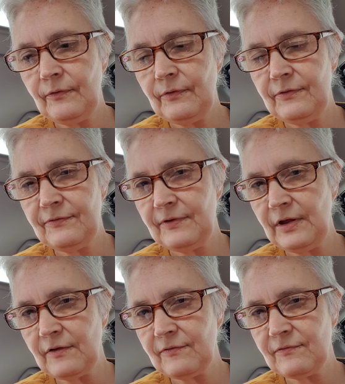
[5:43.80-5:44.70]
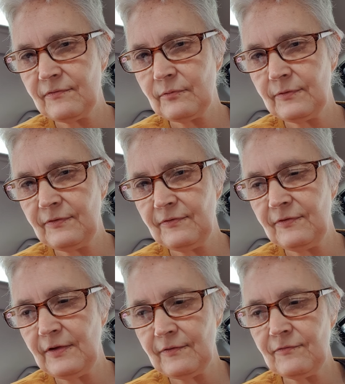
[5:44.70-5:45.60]
6, was it
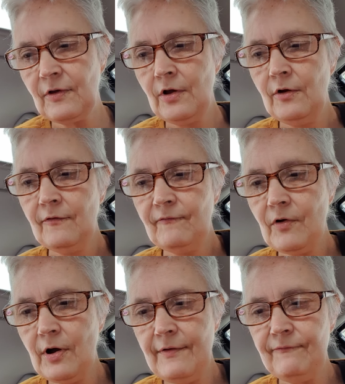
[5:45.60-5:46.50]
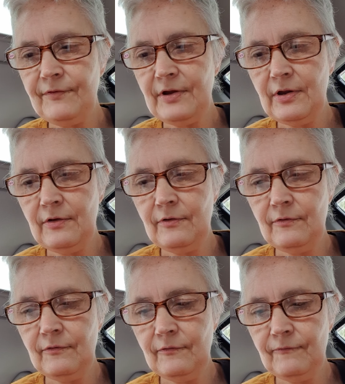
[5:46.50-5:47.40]
6? 5,
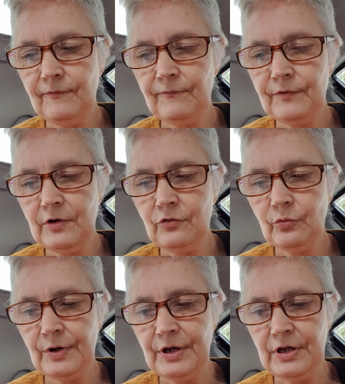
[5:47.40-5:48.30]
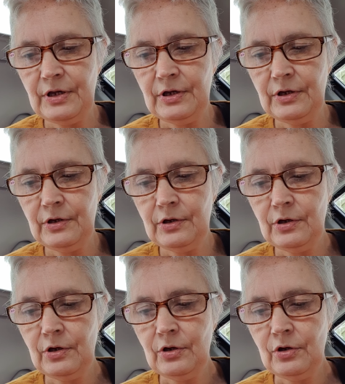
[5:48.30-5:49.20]
10, 15, 20,
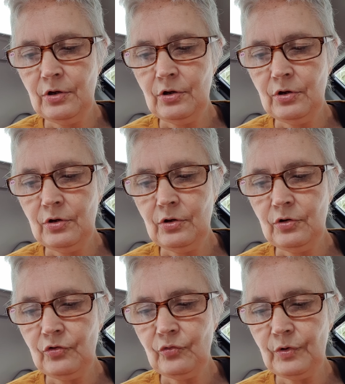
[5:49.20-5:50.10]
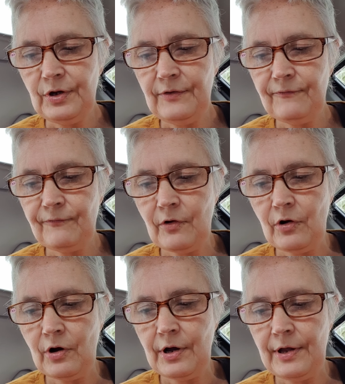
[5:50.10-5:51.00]

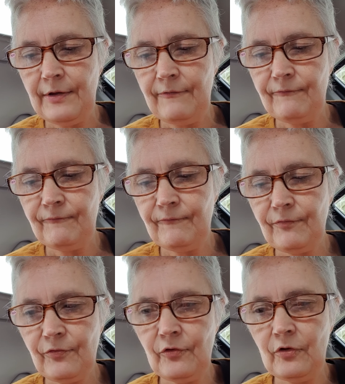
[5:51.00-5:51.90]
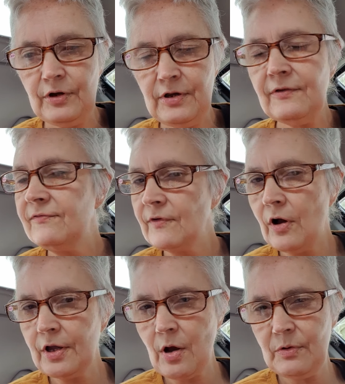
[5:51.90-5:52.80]
25, 30. So
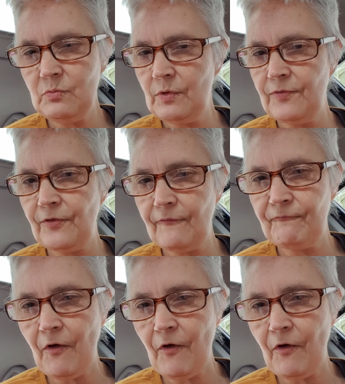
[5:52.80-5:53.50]
I go in with 6